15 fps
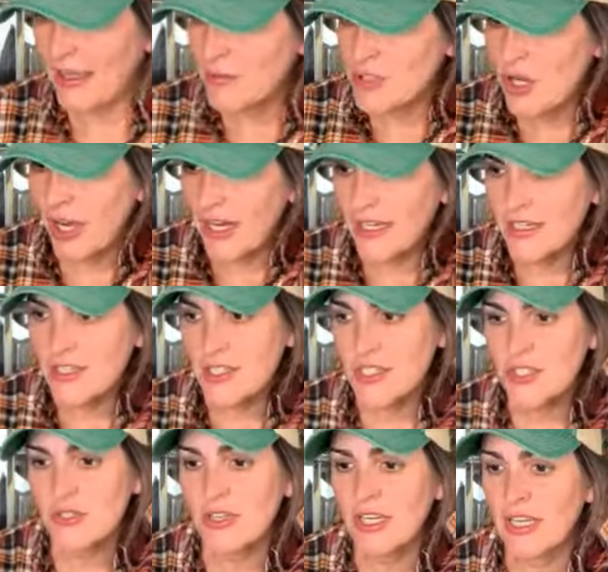am trying to
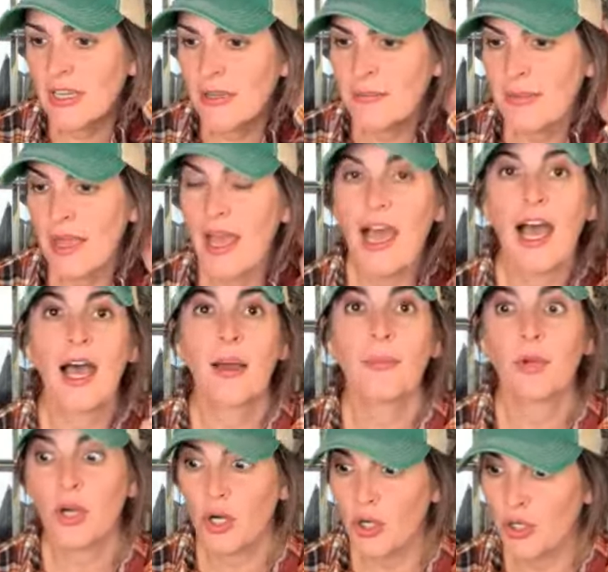stream
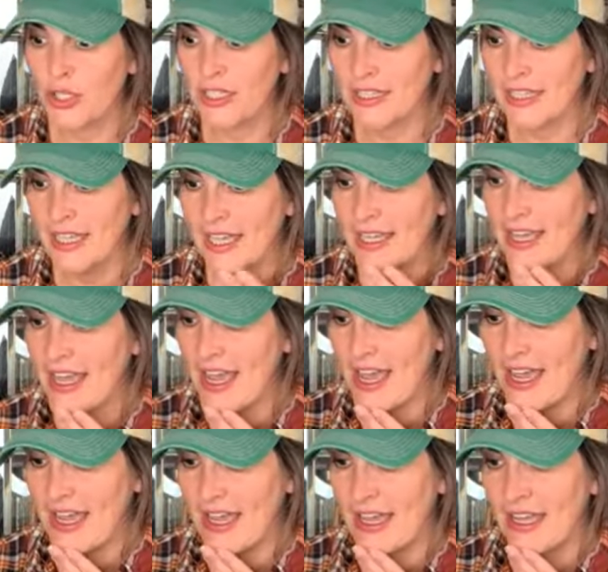um, currently
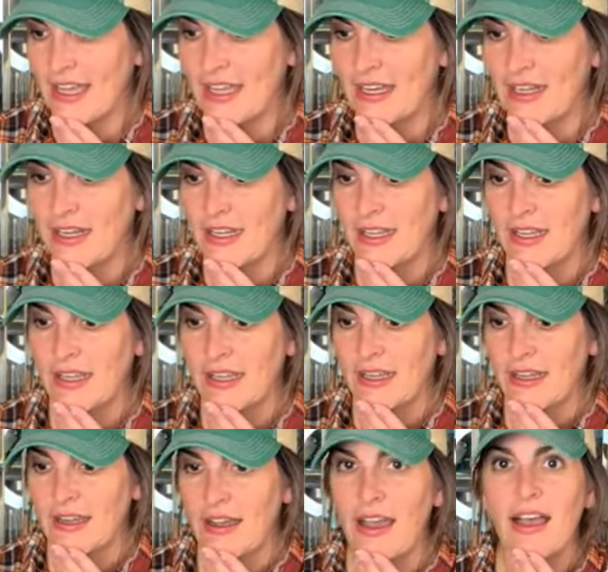on
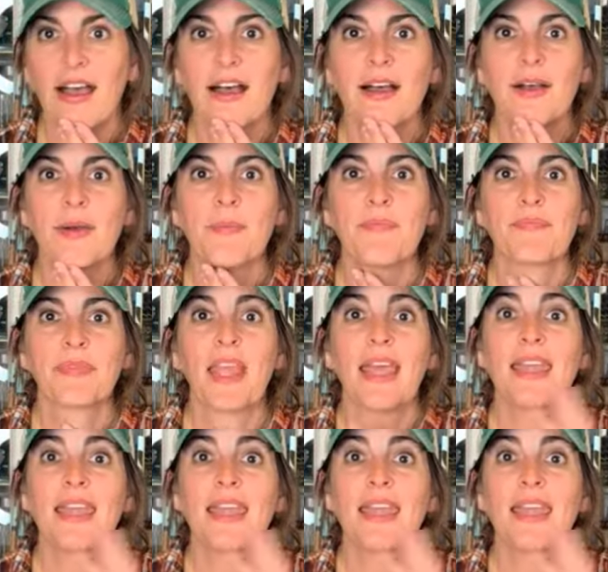um,